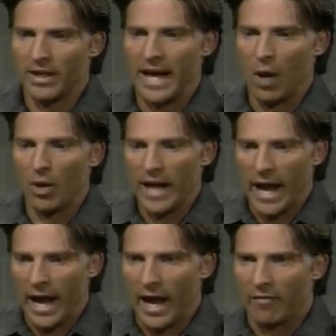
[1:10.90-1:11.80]
I wanted you to
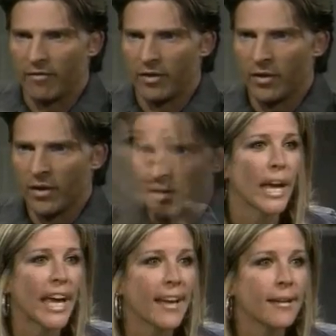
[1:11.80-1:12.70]
break up with her,
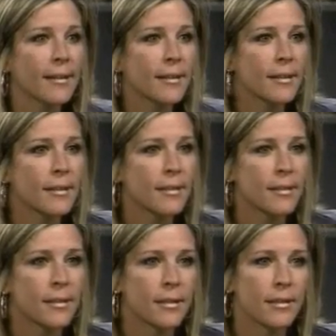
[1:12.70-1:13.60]
okay?
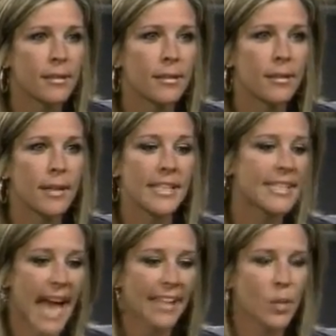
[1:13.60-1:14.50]
It's
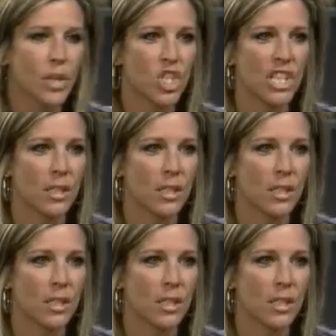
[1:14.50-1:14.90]
exactly what she